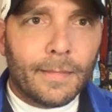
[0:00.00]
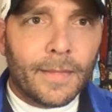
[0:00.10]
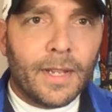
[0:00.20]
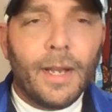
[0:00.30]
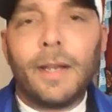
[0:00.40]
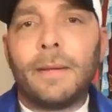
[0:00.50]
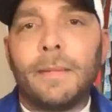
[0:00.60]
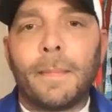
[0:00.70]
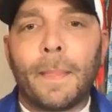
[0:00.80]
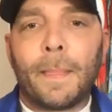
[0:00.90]
Okay.
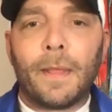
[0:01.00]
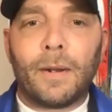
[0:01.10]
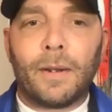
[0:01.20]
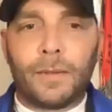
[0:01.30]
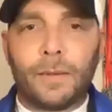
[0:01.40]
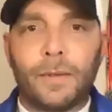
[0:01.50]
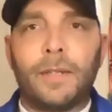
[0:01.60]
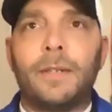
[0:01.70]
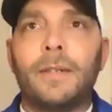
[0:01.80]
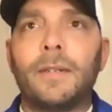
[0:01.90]
All right, everything we're
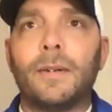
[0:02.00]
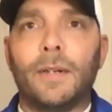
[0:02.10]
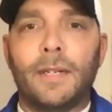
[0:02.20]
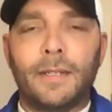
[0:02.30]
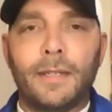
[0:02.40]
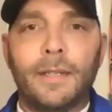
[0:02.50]
good. Go ahead.